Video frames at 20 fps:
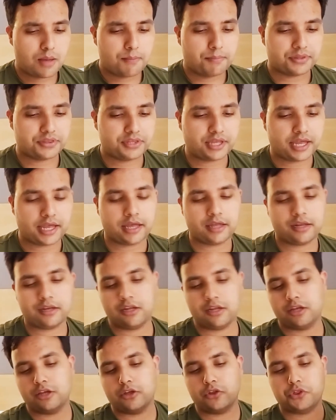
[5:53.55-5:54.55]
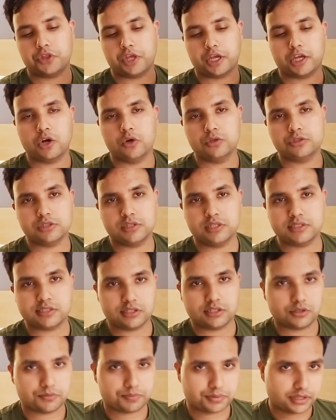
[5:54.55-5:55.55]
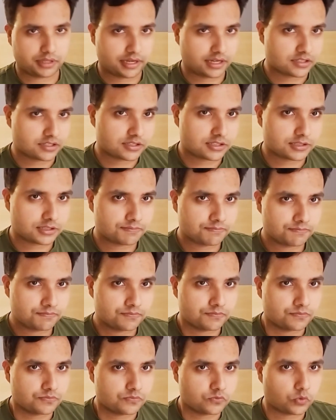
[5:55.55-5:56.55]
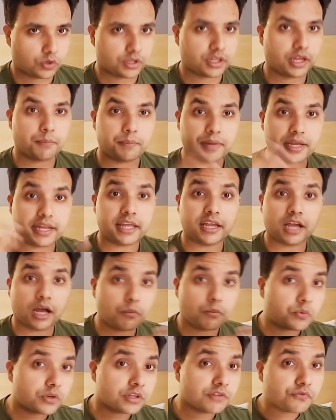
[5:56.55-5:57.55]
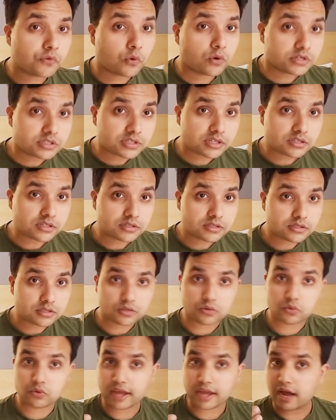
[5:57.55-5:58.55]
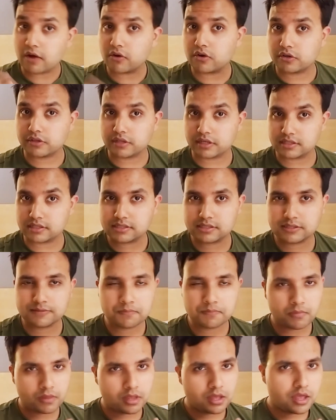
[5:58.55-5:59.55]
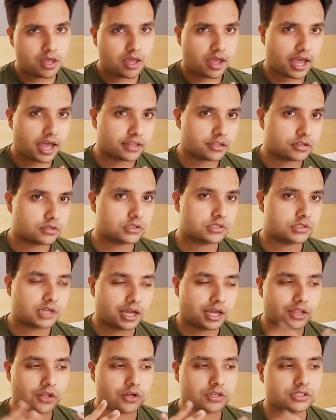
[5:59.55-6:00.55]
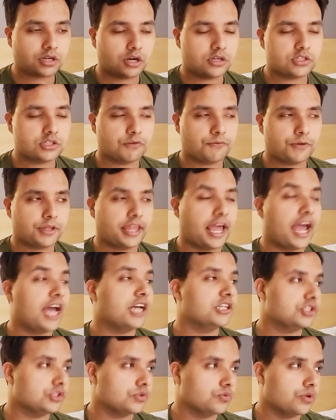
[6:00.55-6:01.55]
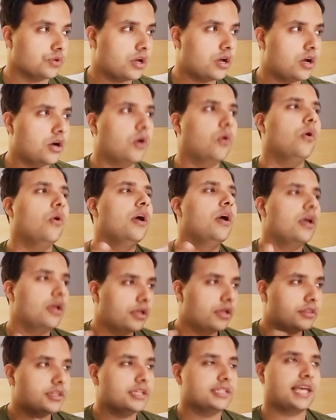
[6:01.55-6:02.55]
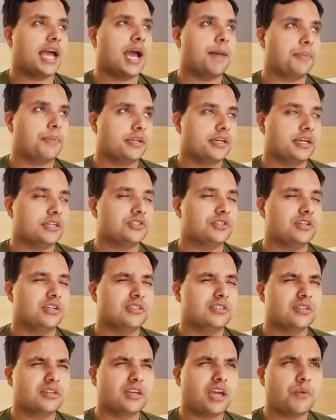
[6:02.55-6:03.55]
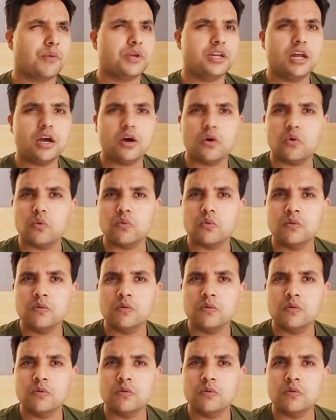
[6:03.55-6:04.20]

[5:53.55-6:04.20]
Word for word: But then they go to this other place where they're meeting up with forces to counter this. And the dialogue starts off with, as you know, this happened yesterday. It's like, yeah, we know.